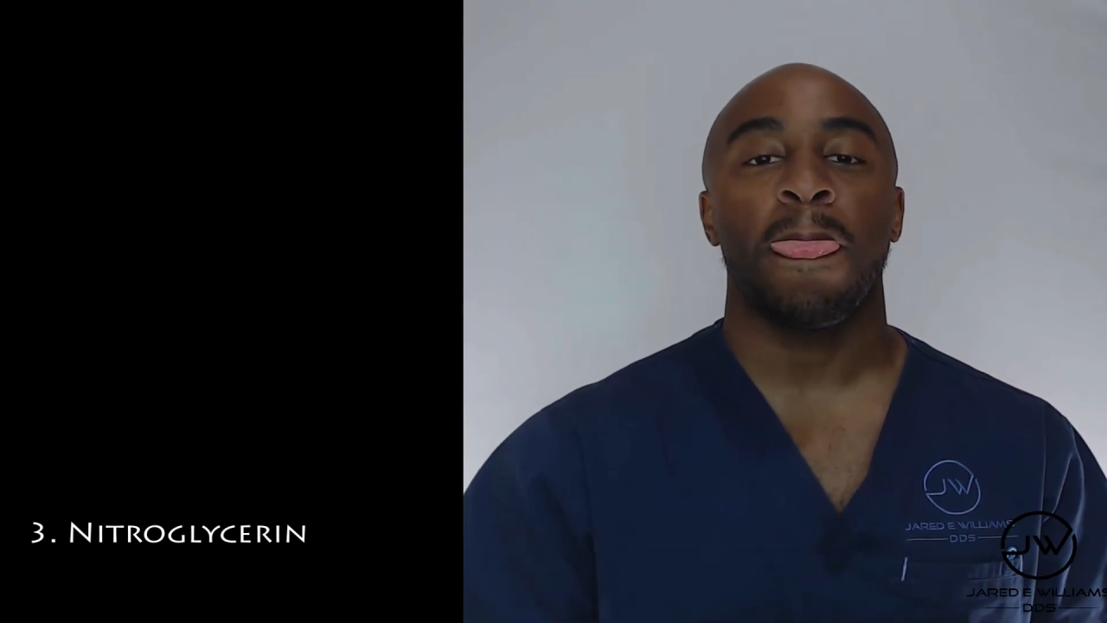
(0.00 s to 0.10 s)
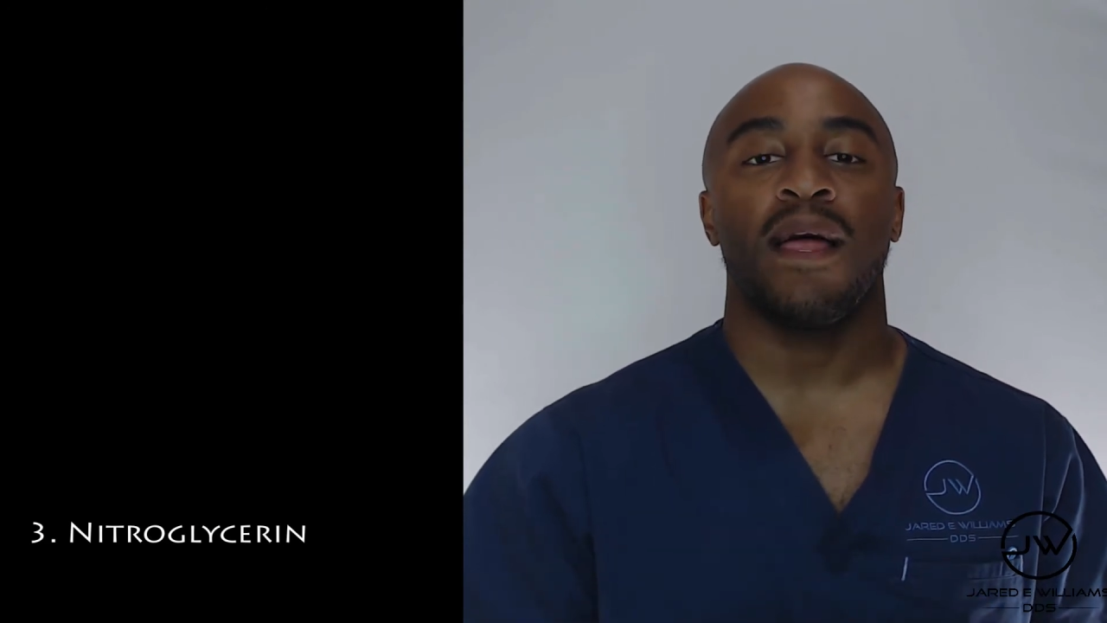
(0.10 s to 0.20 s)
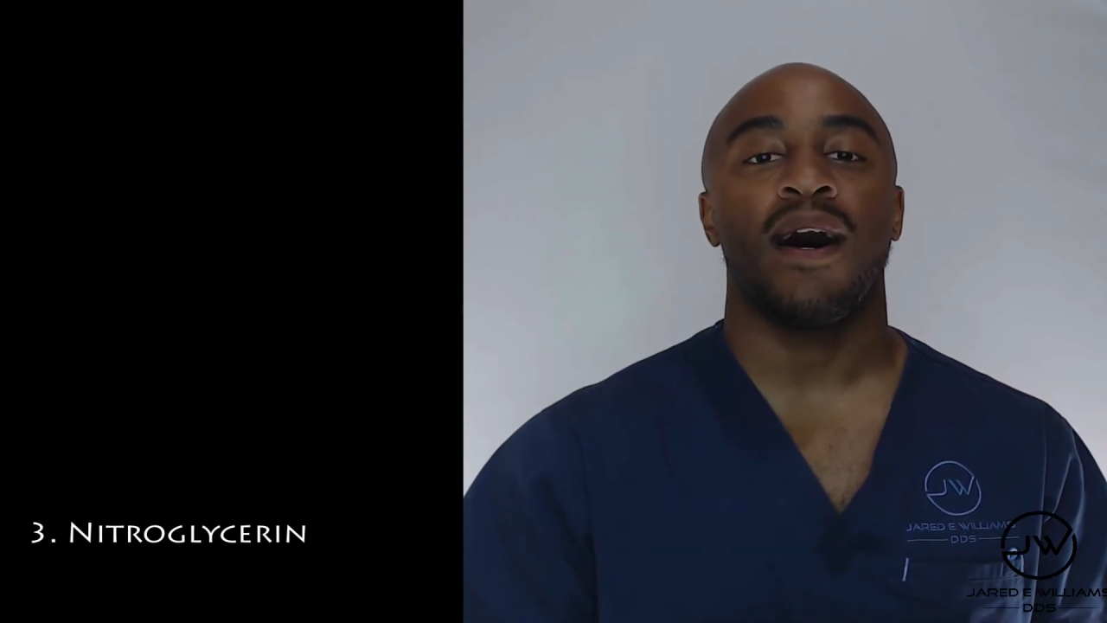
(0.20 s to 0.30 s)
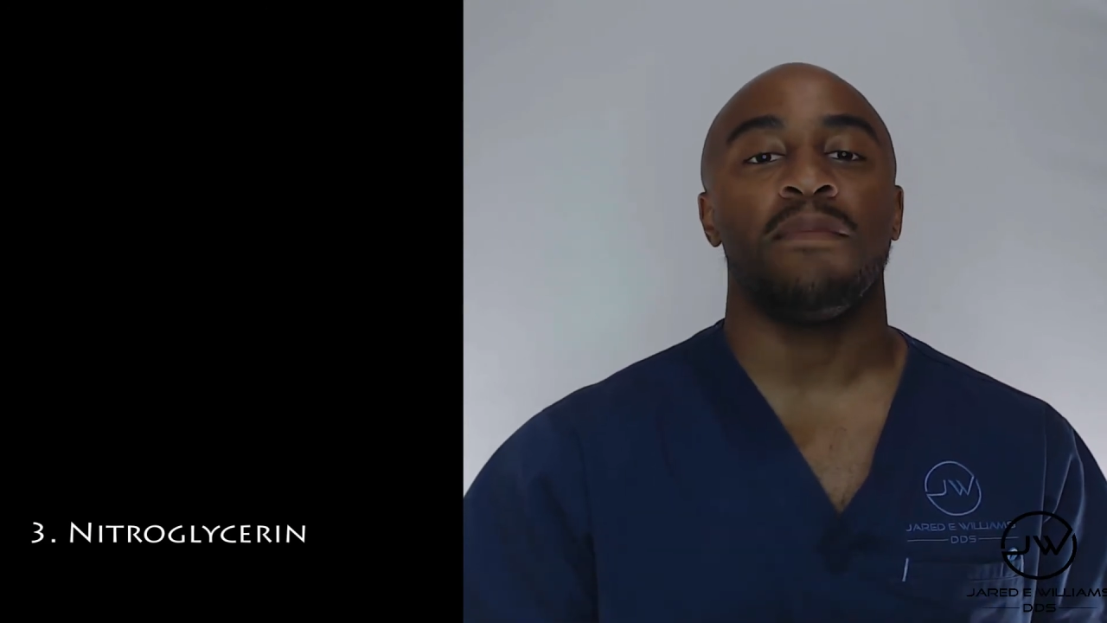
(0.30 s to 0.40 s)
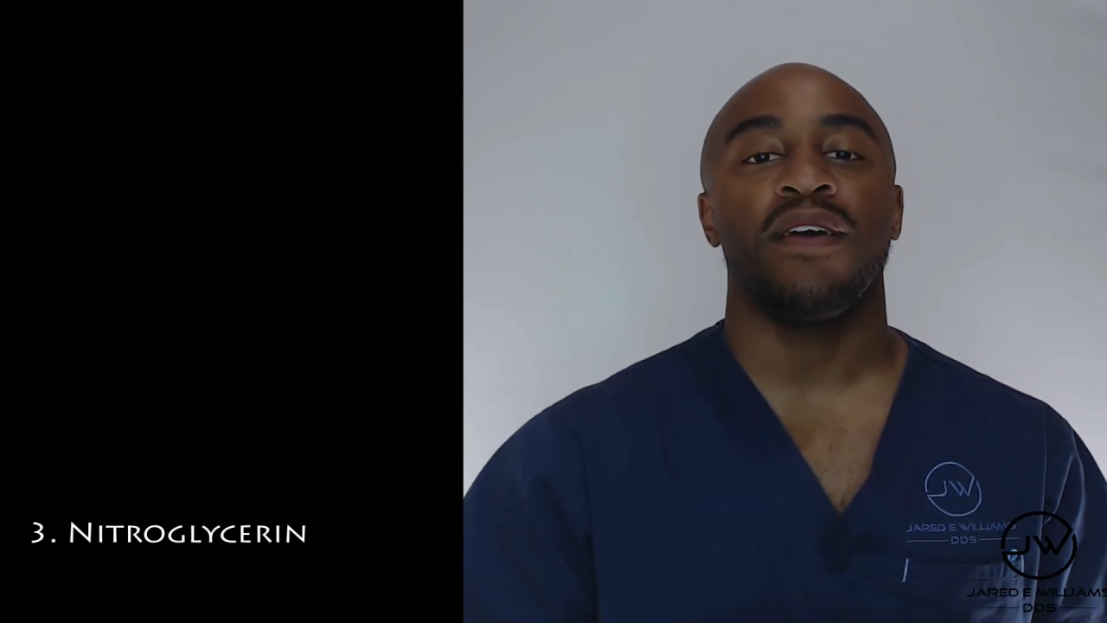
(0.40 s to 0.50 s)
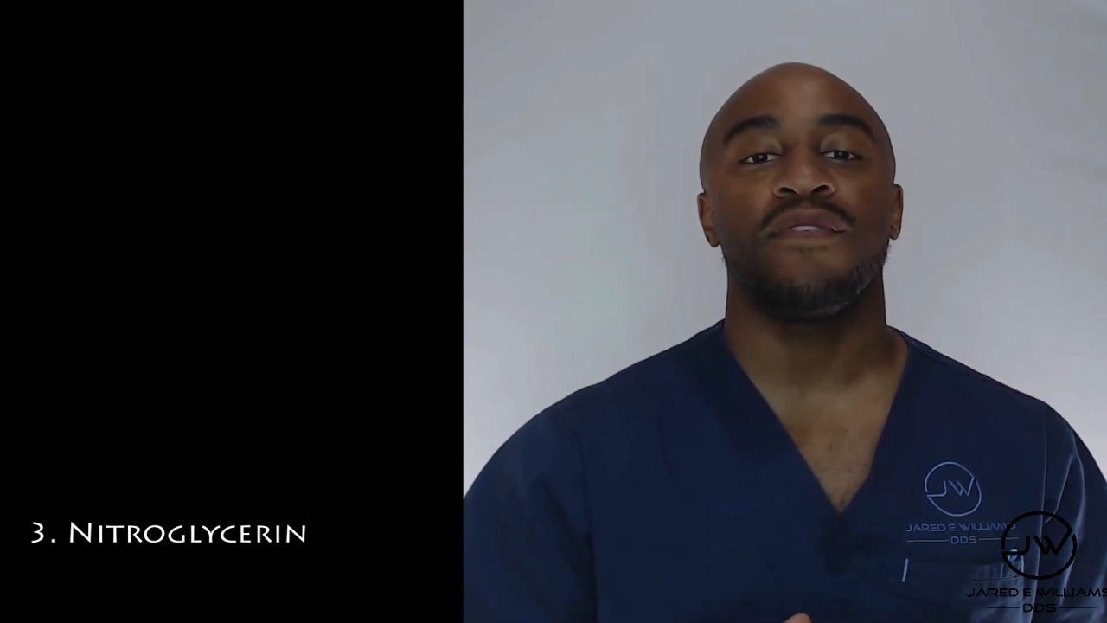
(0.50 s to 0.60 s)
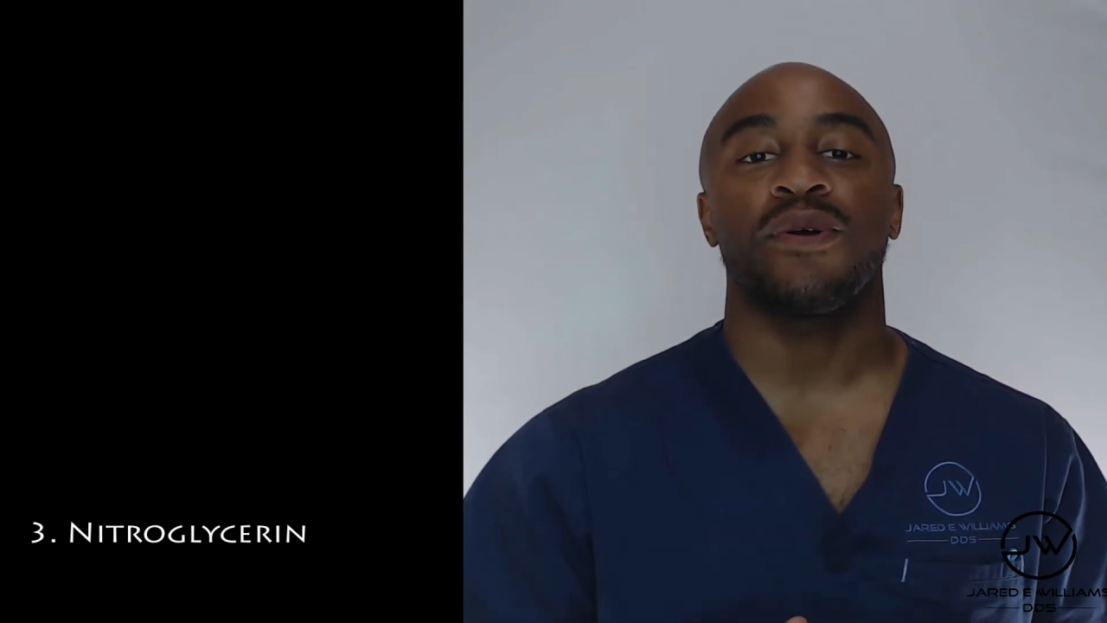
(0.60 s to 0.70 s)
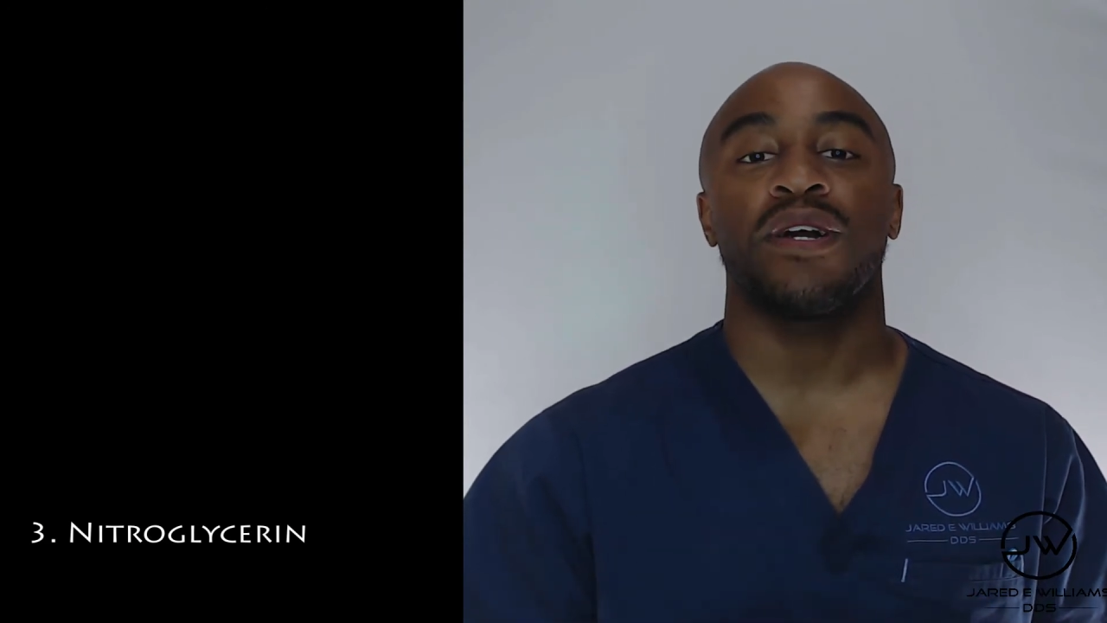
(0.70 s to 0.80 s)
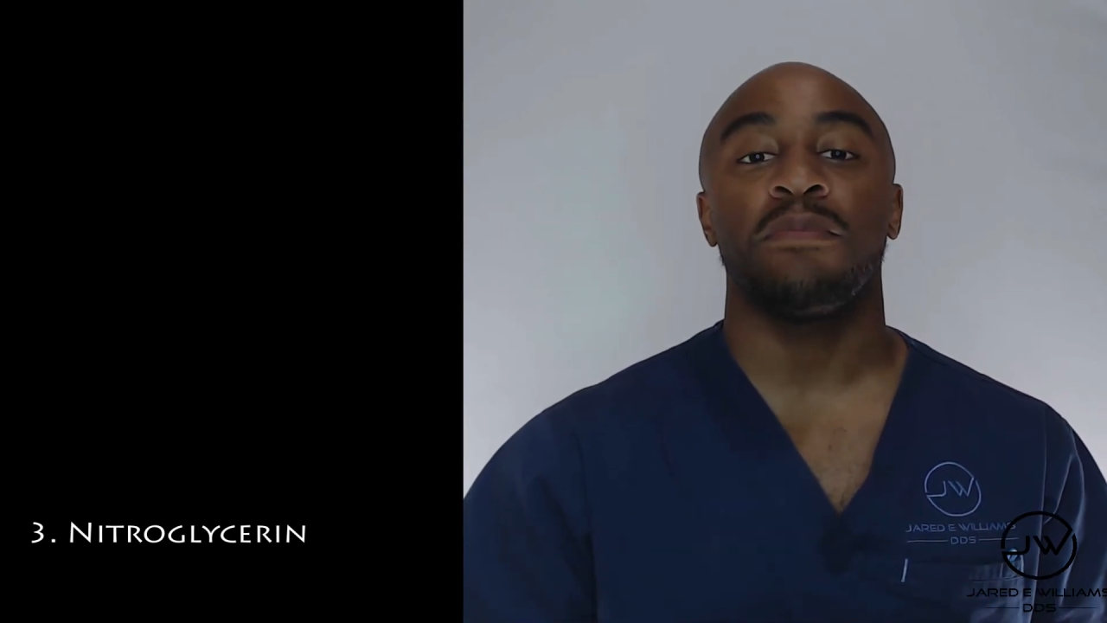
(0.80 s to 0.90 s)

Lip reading: If you're going